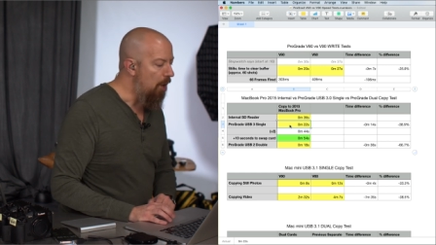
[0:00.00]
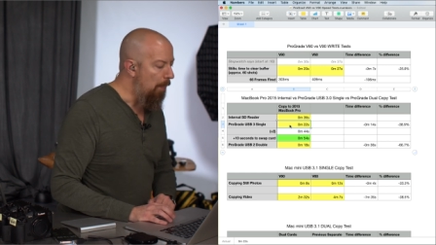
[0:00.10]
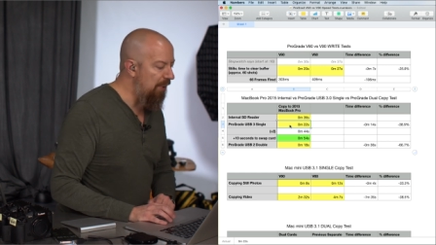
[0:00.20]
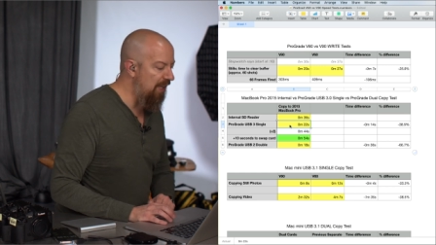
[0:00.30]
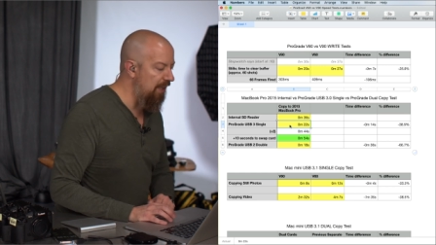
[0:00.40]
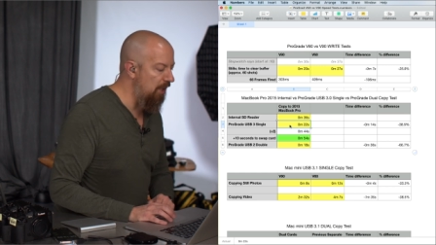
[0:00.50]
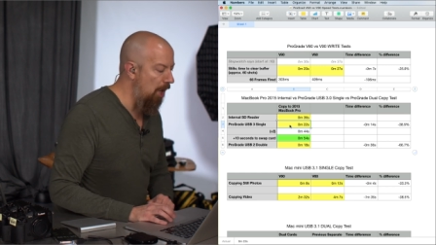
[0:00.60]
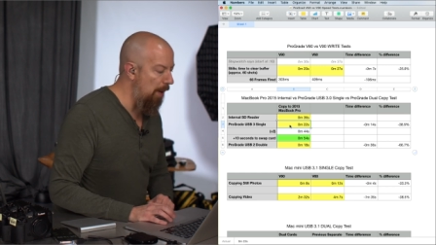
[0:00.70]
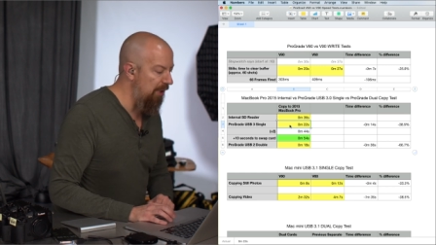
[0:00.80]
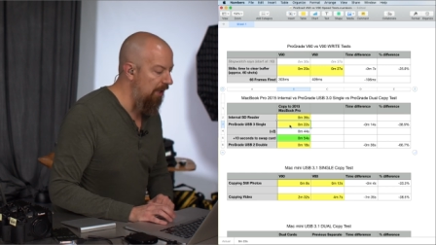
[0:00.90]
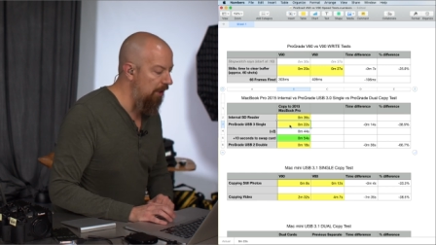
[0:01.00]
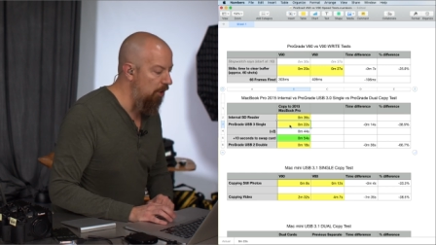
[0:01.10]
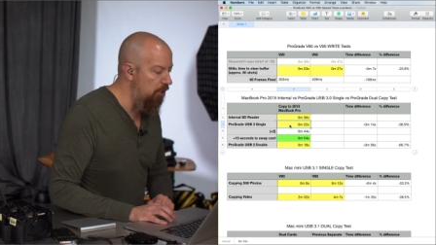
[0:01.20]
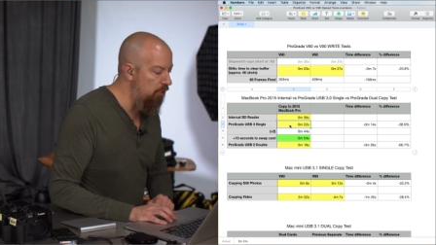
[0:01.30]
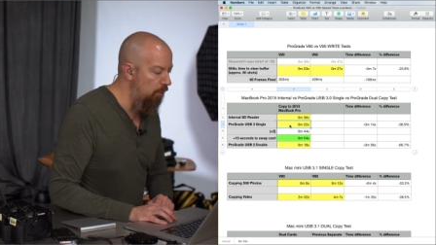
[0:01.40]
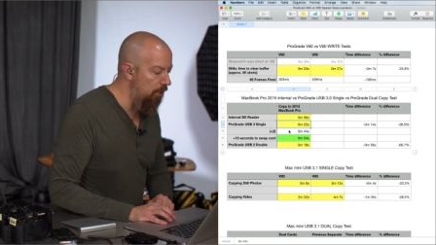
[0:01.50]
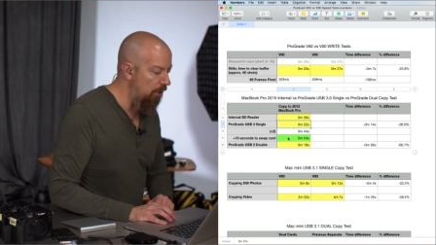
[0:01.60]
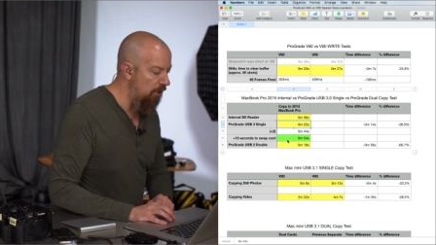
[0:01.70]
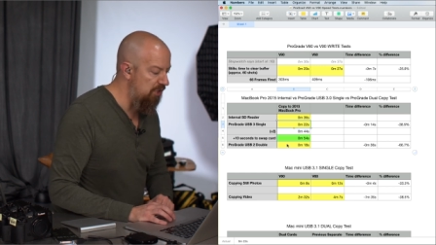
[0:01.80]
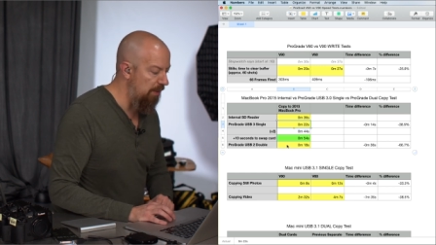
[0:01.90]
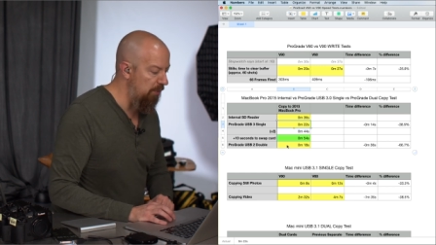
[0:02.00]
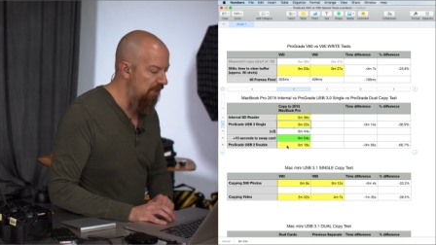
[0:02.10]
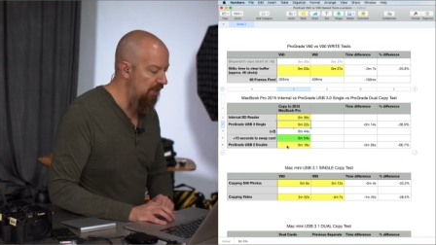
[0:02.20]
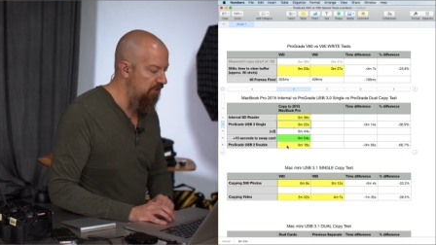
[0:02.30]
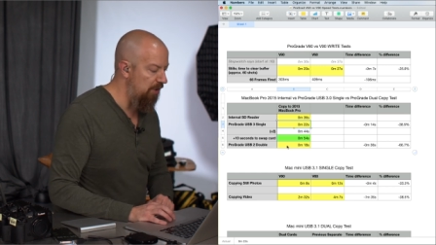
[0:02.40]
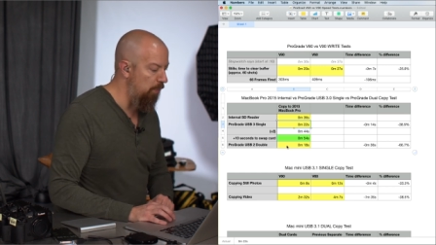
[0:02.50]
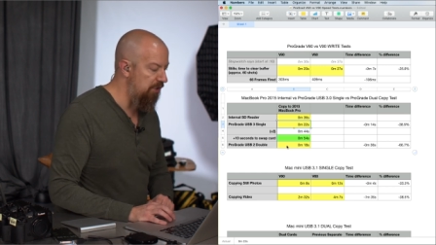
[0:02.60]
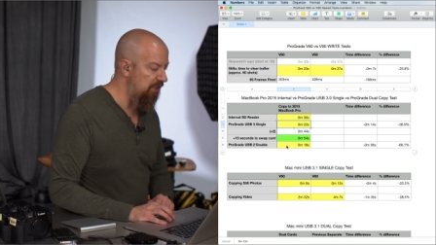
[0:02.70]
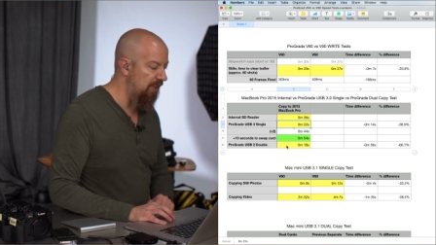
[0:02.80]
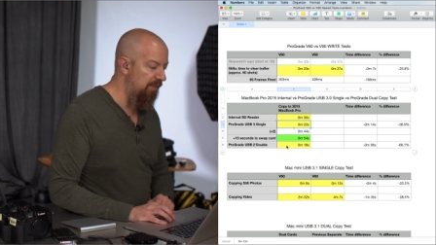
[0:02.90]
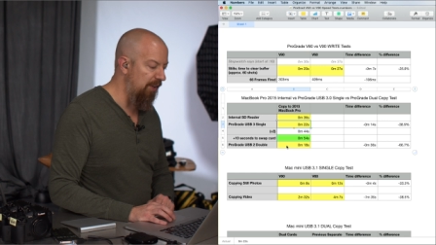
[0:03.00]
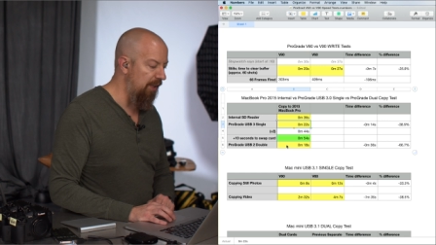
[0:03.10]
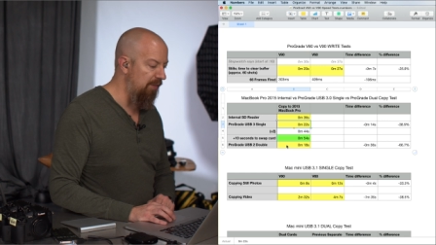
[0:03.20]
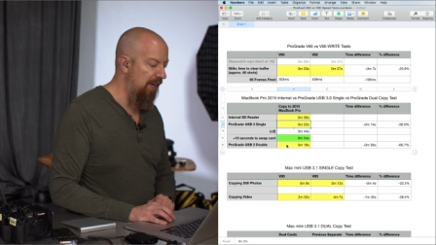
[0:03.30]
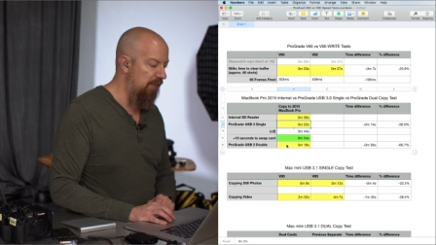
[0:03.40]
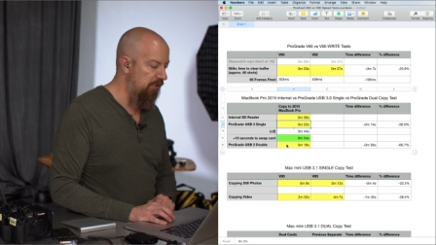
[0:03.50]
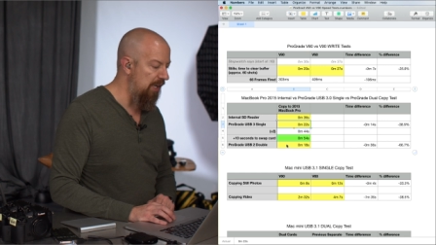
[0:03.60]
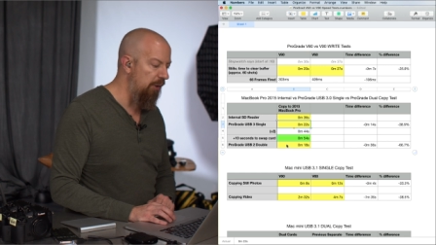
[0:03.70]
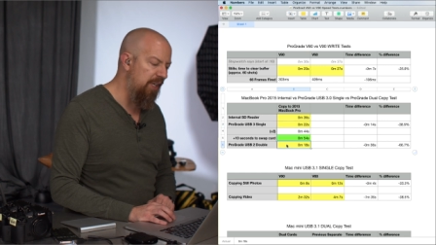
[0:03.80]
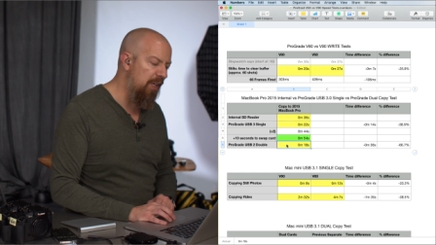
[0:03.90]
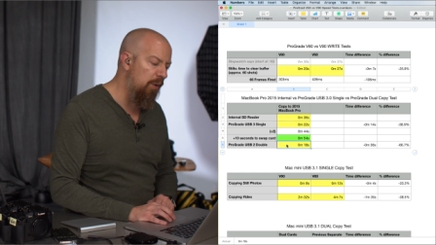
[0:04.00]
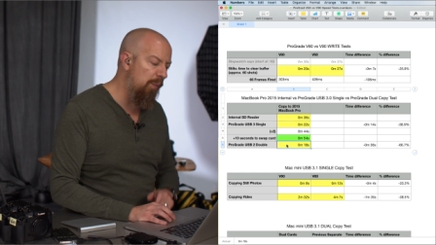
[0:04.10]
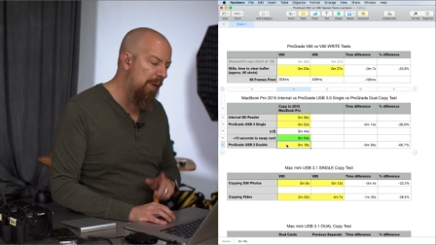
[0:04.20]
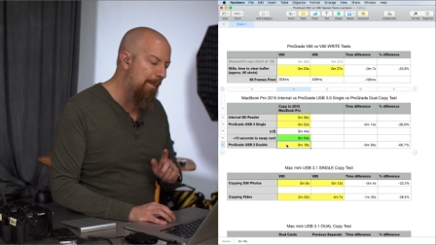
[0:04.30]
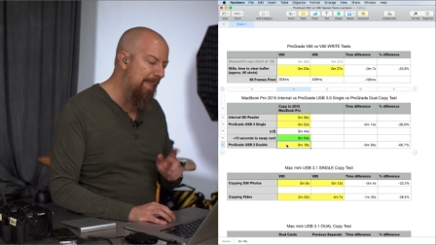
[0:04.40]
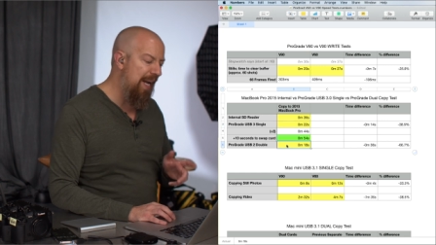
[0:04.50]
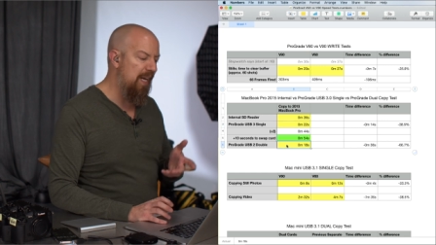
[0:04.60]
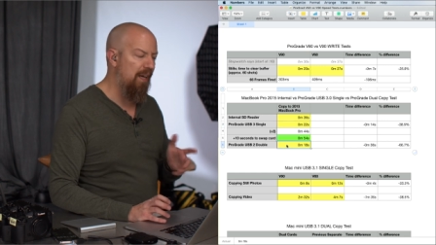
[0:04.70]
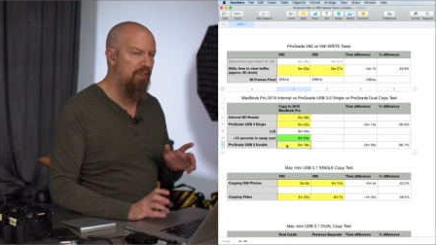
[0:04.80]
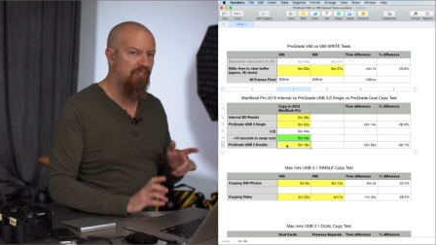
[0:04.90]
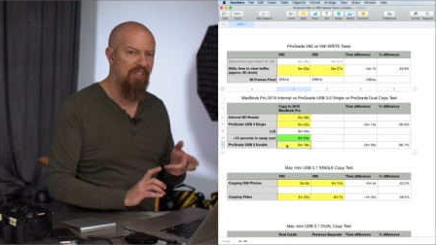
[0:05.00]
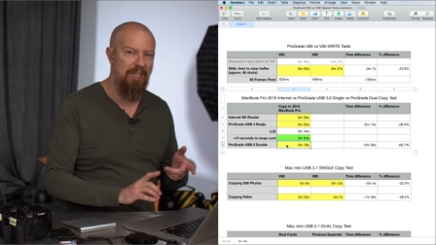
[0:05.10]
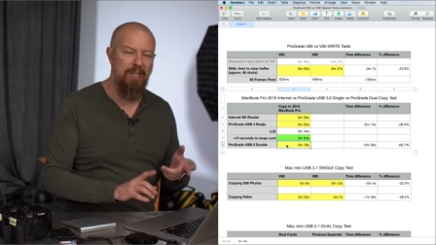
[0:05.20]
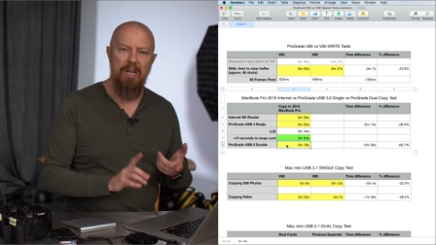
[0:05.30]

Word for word: But then copying dual cards simultaneously was significantly faster. Now here we may have seen